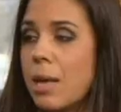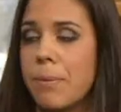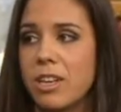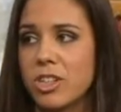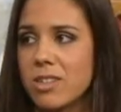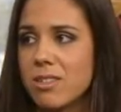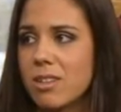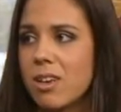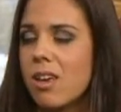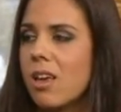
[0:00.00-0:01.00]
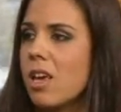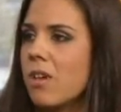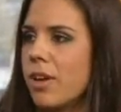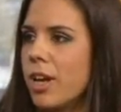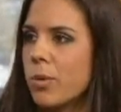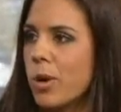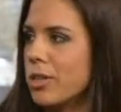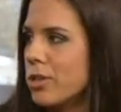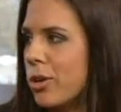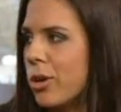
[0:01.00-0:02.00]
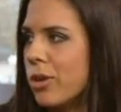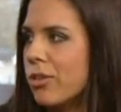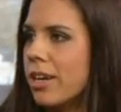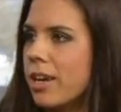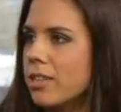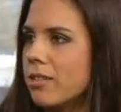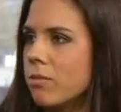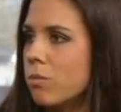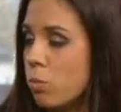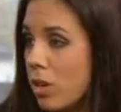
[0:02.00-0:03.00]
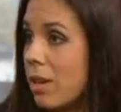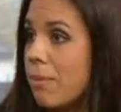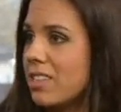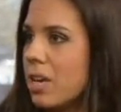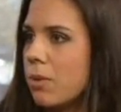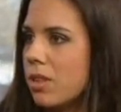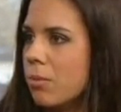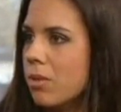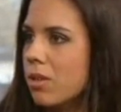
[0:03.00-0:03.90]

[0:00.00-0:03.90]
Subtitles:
in their pictures. If I liked what I saw, then I went and met up with them.